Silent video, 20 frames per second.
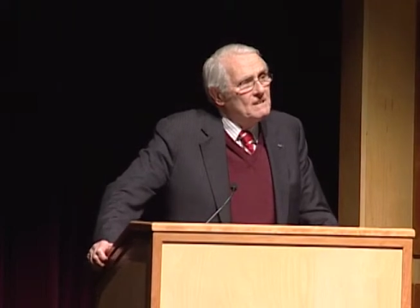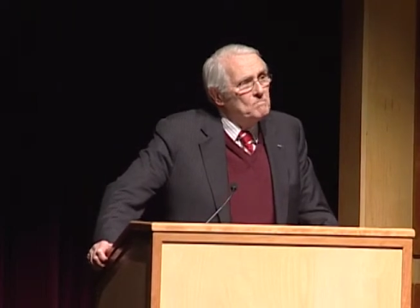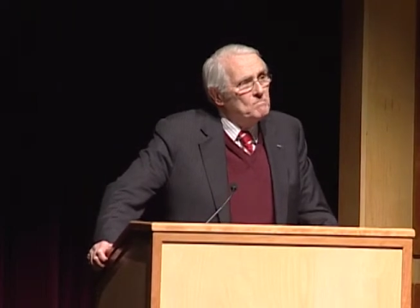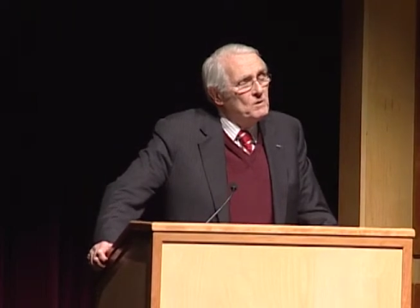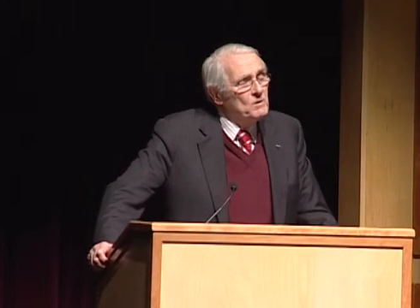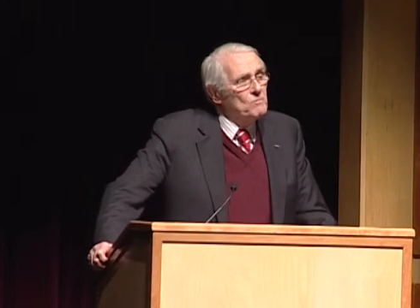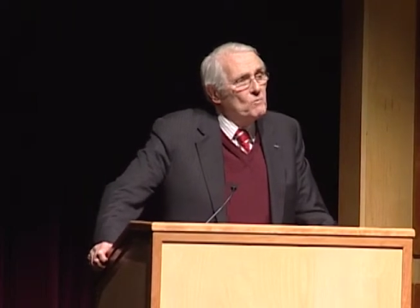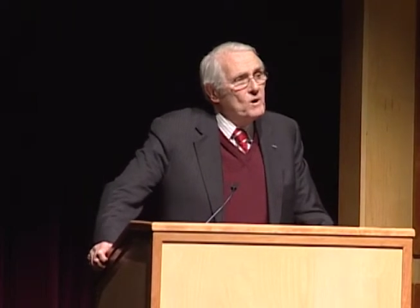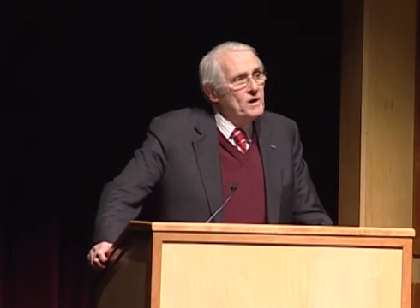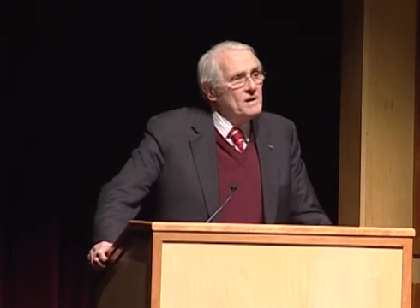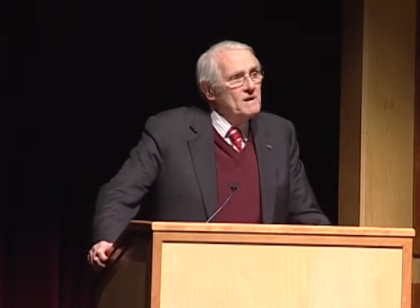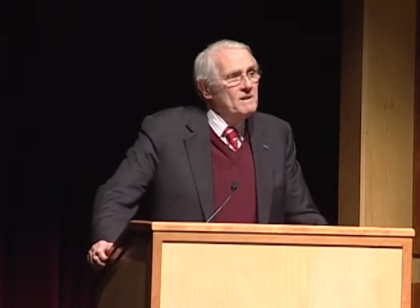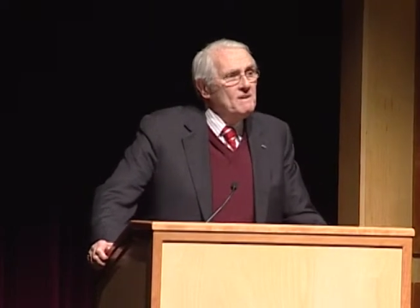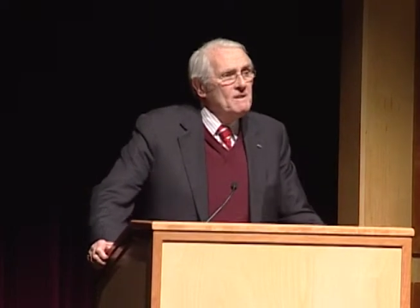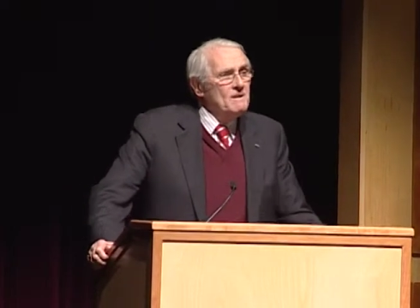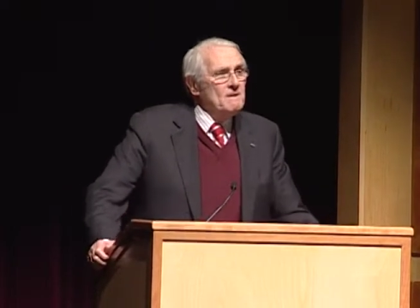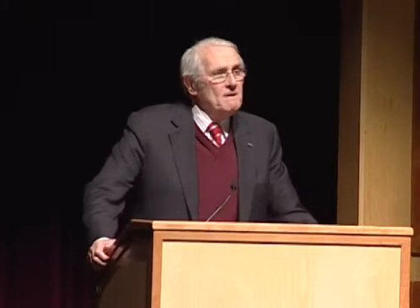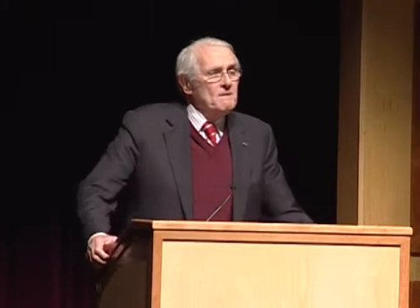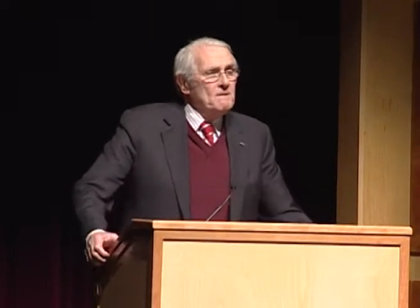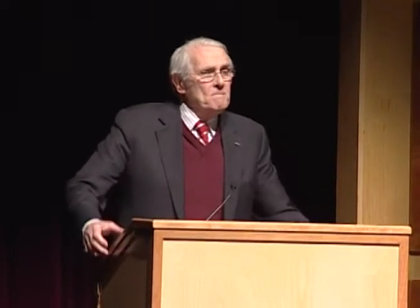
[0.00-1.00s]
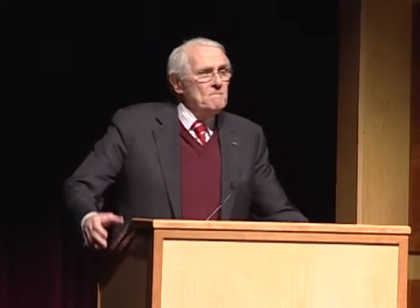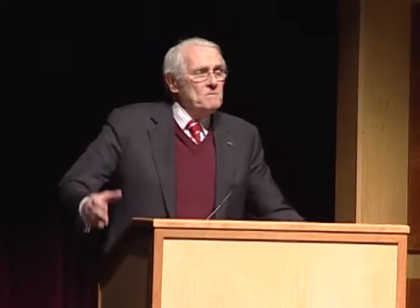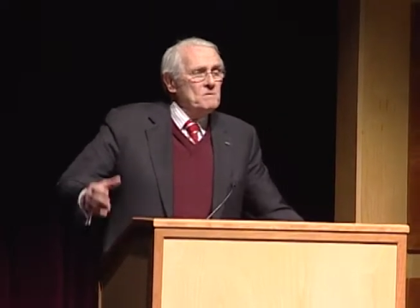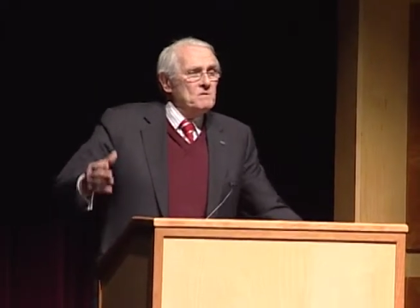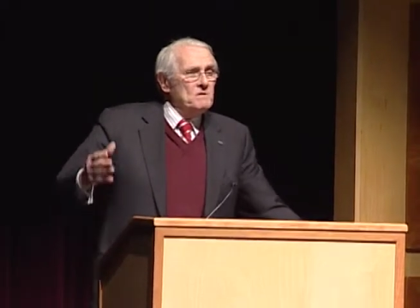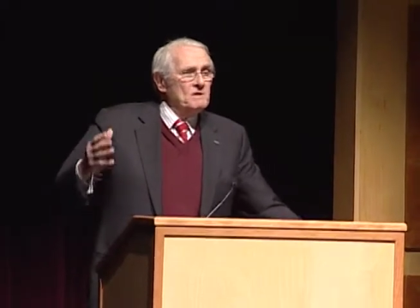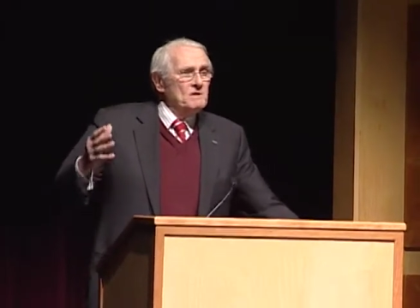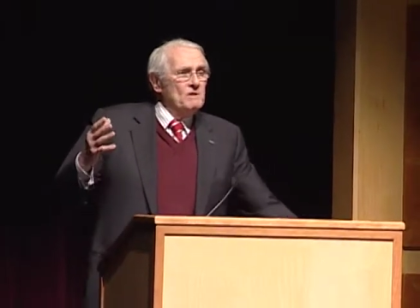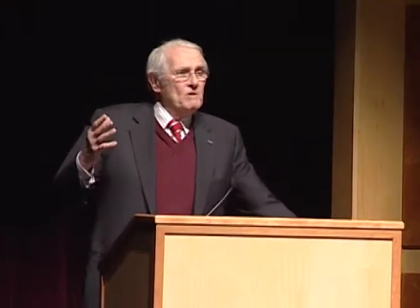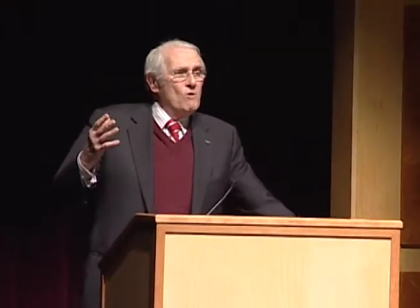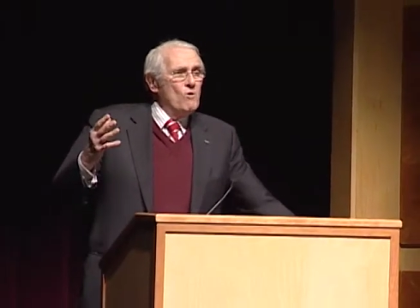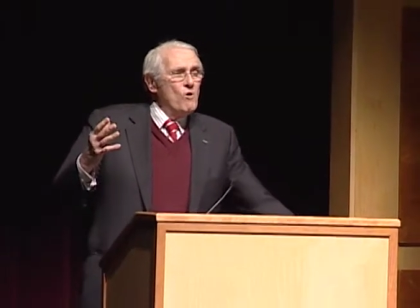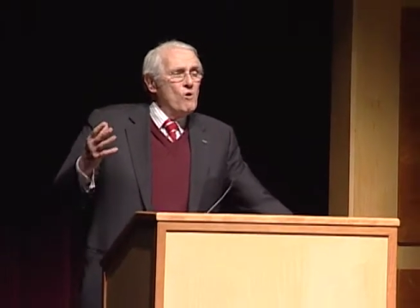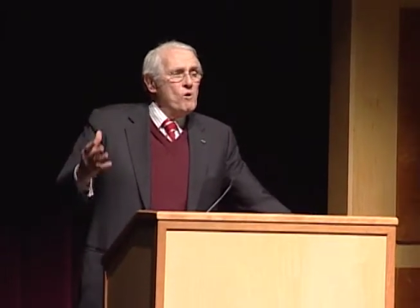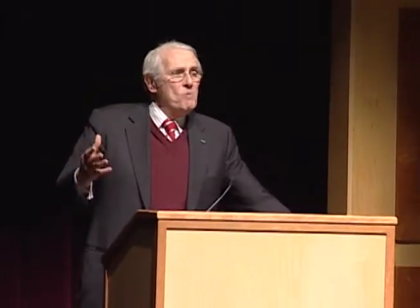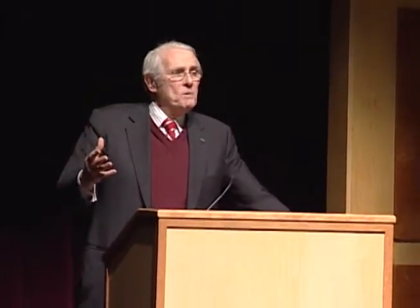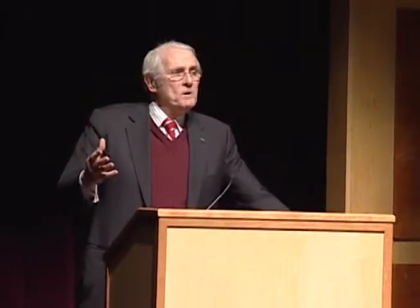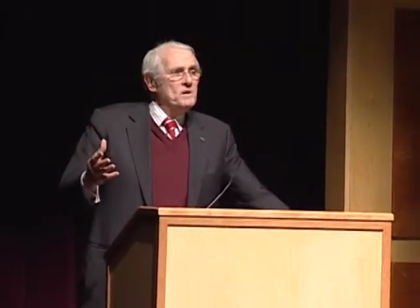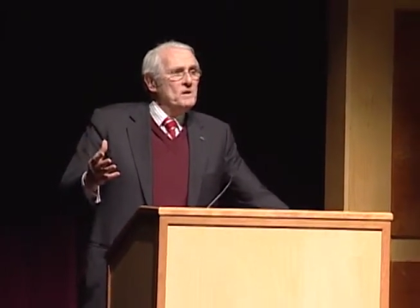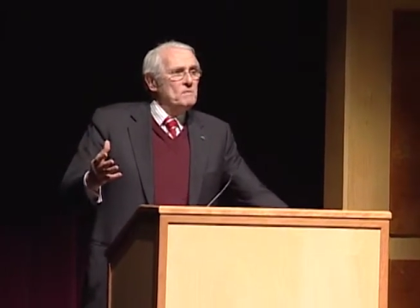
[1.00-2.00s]
But when
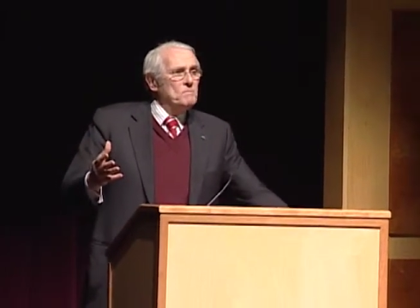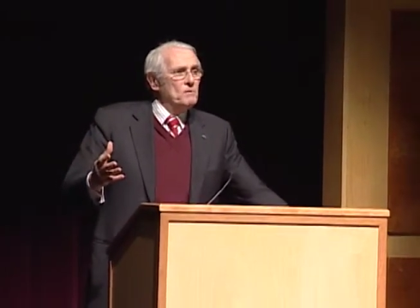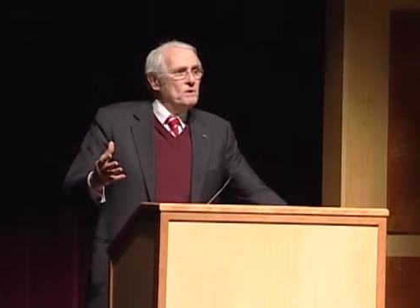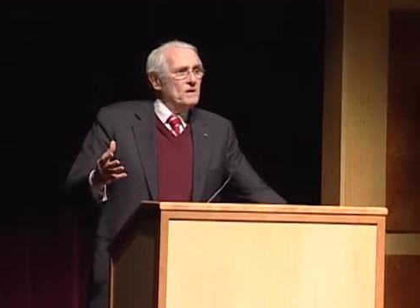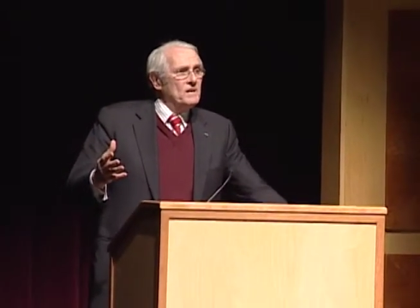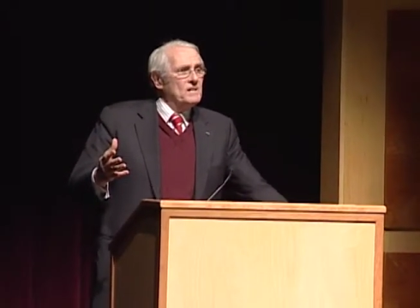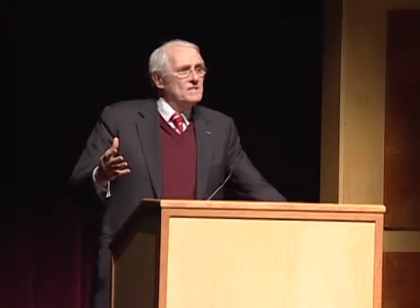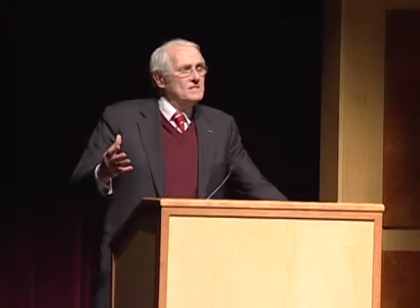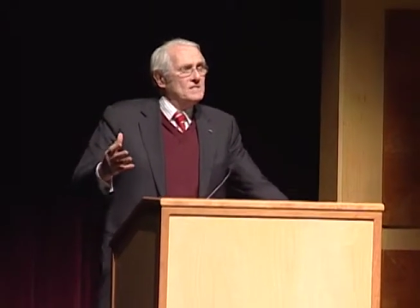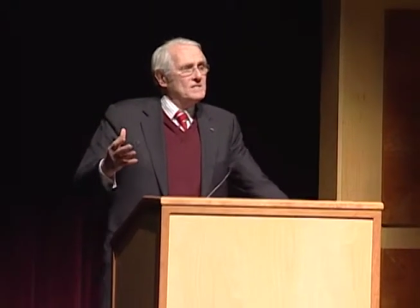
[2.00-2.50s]
Ormandy plays